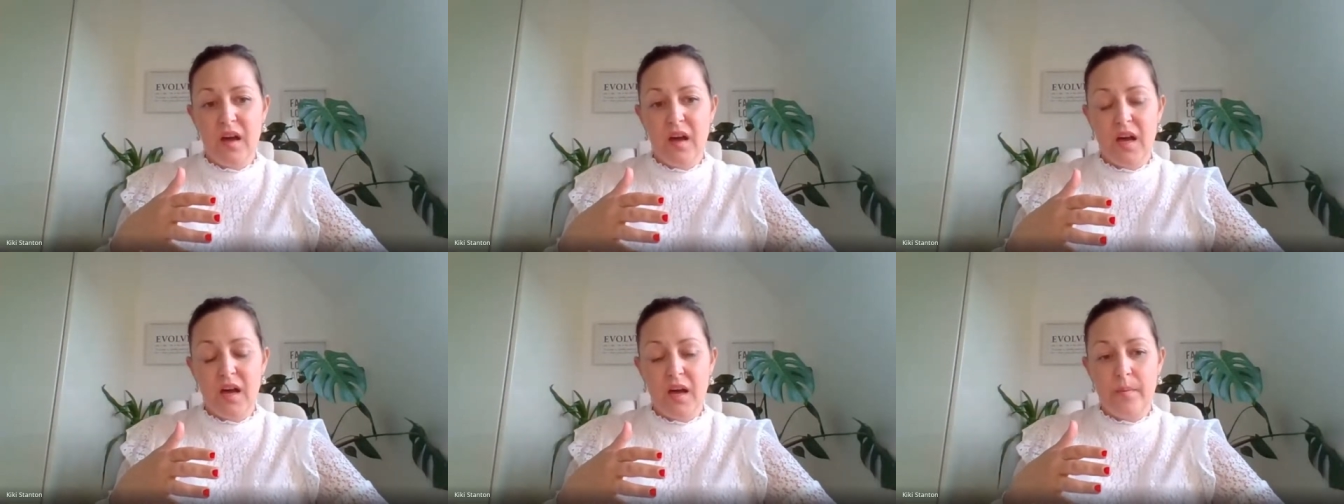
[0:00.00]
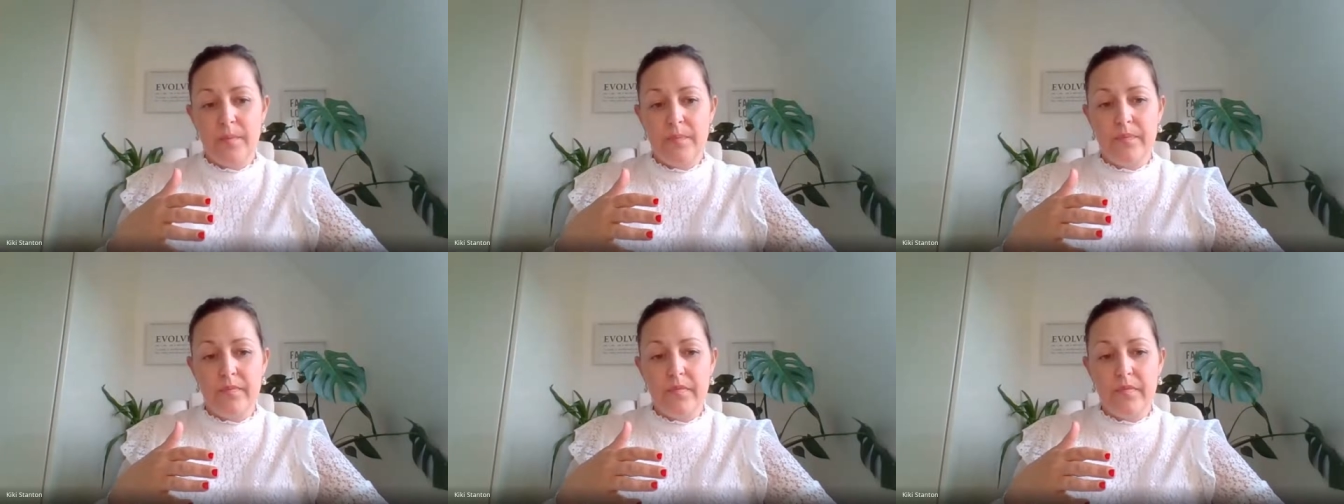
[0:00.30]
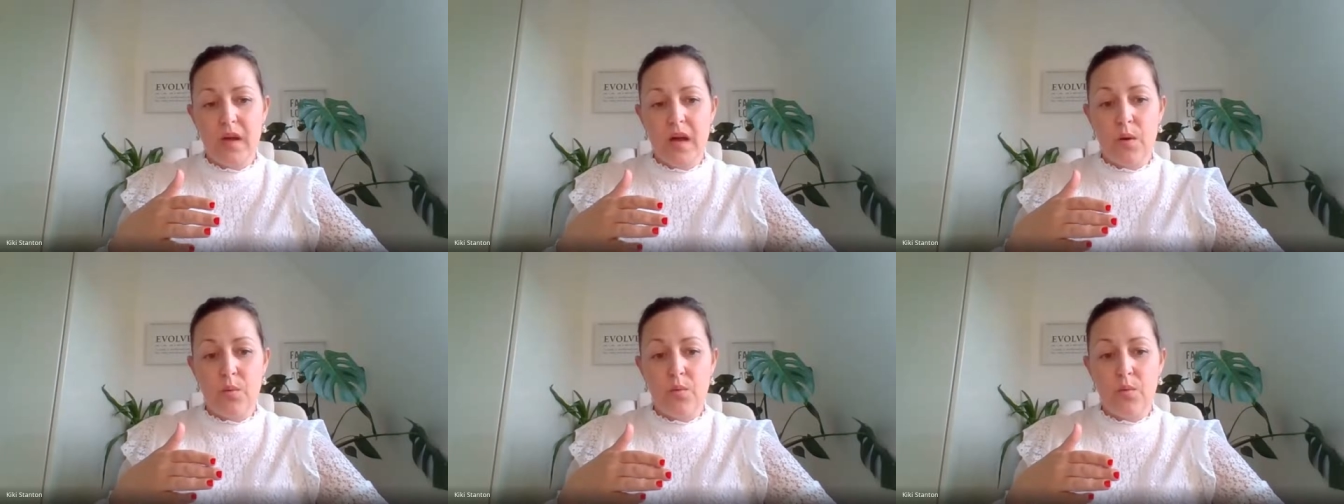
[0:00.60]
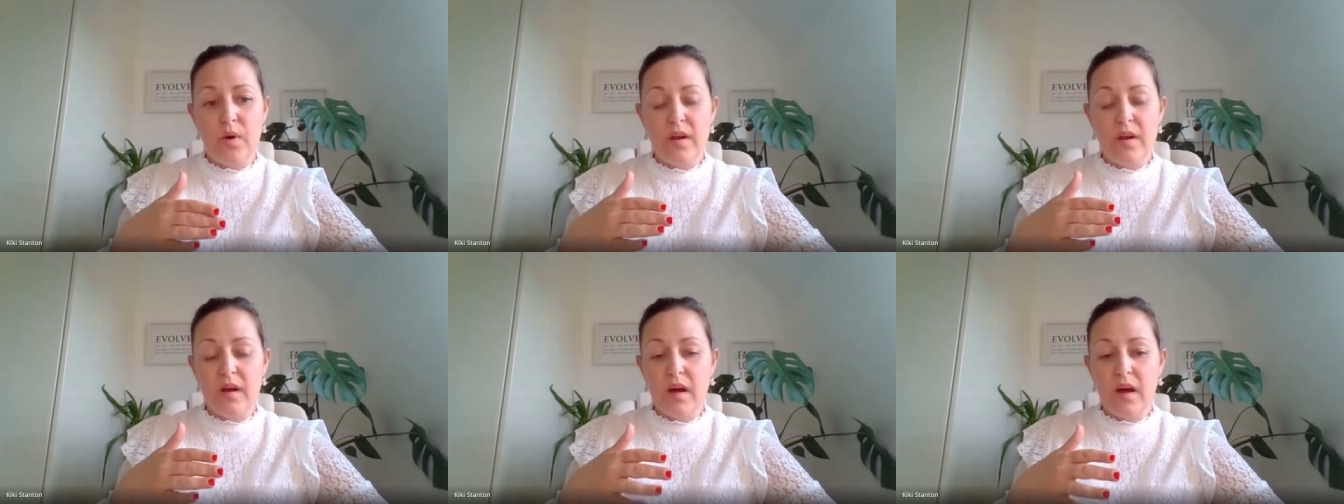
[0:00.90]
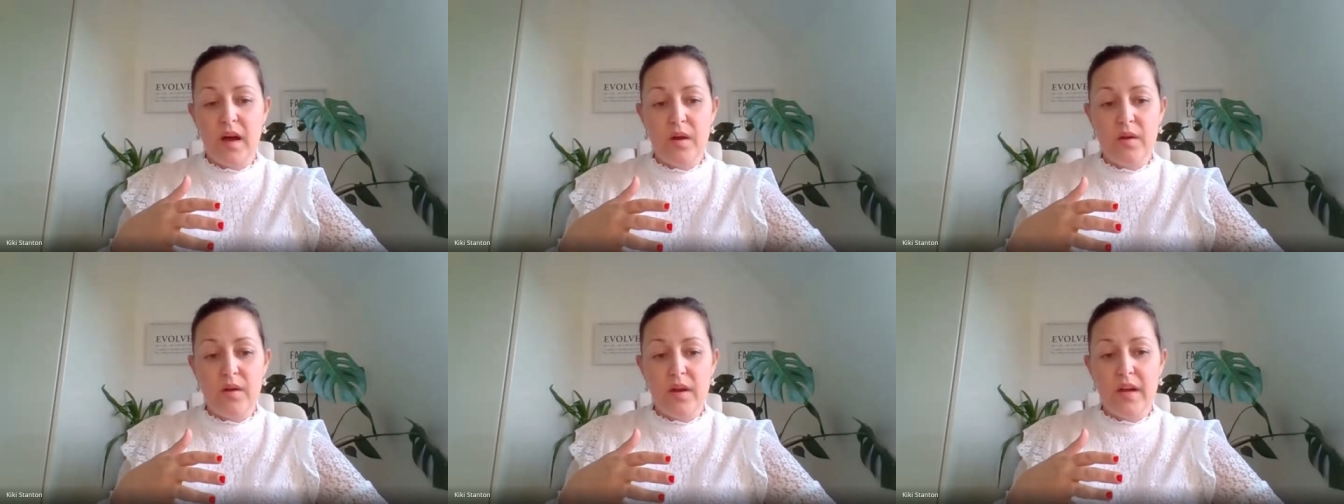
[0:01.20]
Um, I want to.
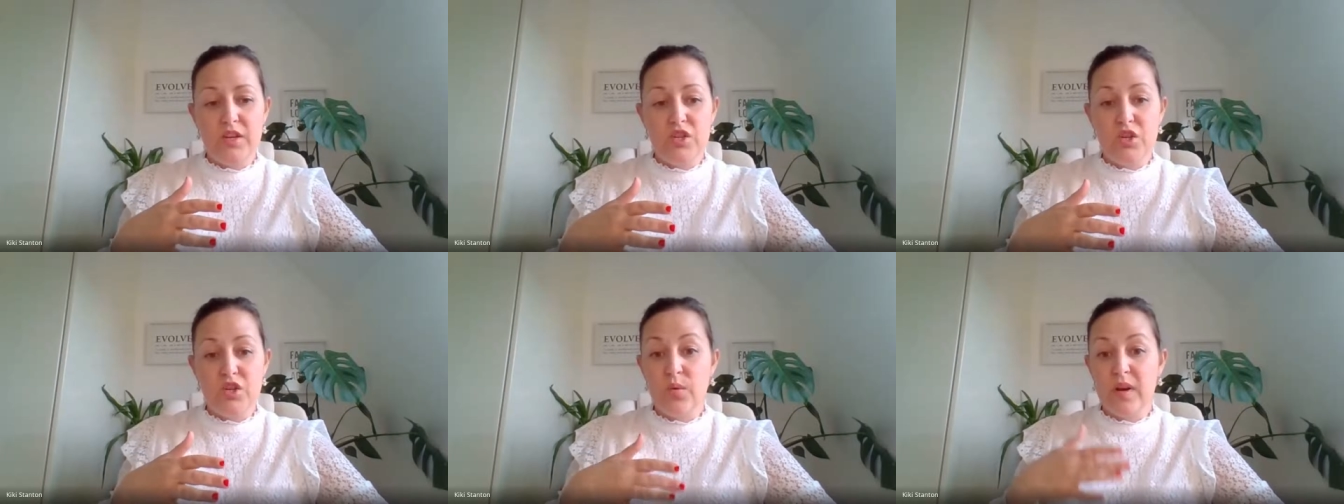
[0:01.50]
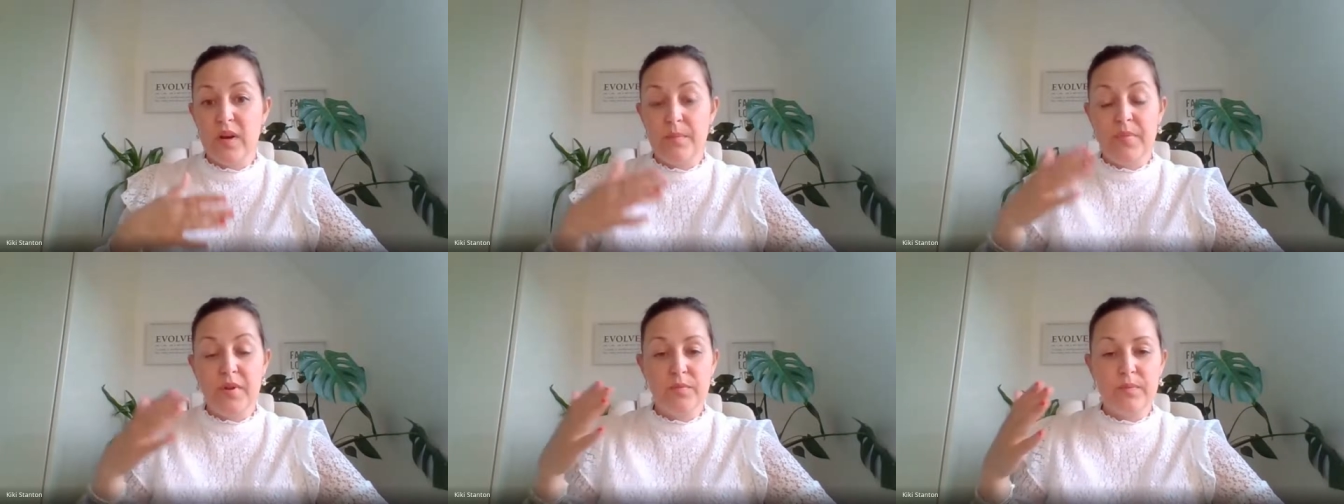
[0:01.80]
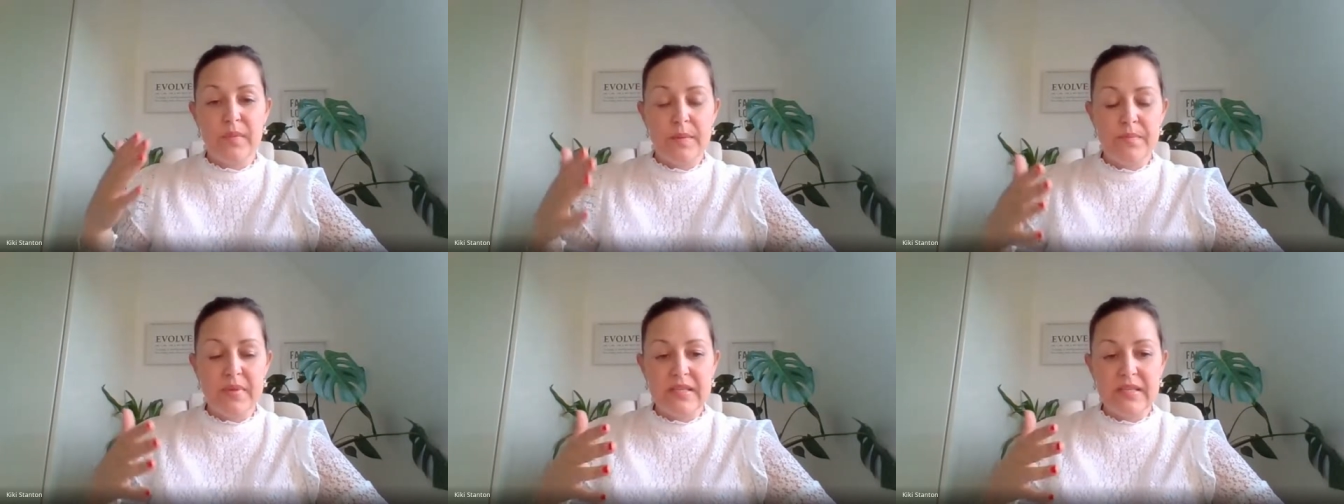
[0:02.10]
I, I do want to build my